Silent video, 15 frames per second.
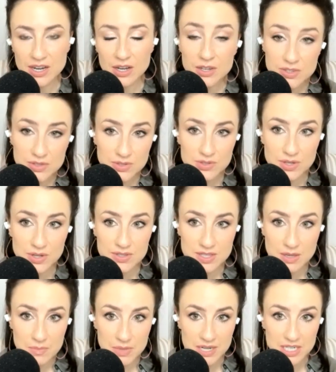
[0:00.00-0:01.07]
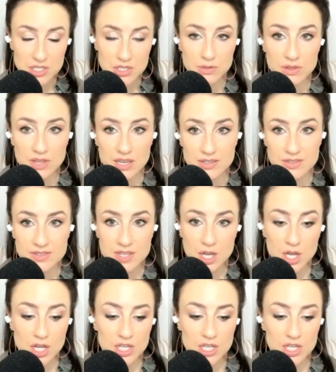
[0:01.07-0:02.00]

I also saw somebody do this